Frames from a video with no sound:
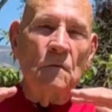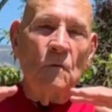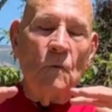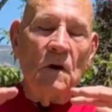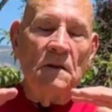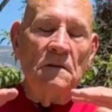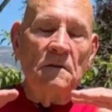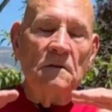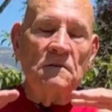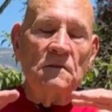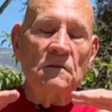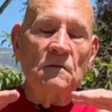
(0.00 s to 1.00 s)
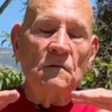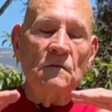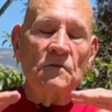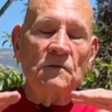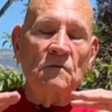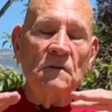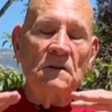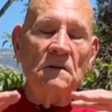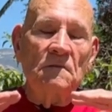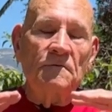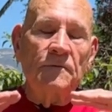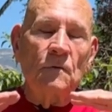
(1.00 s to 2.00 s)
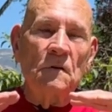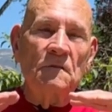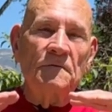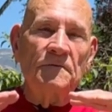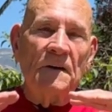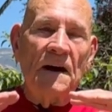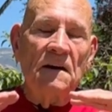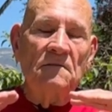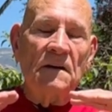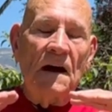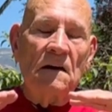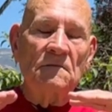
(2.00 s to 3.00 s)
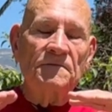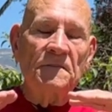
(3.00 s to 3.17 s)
1, 2, 3, 4, 5. Out for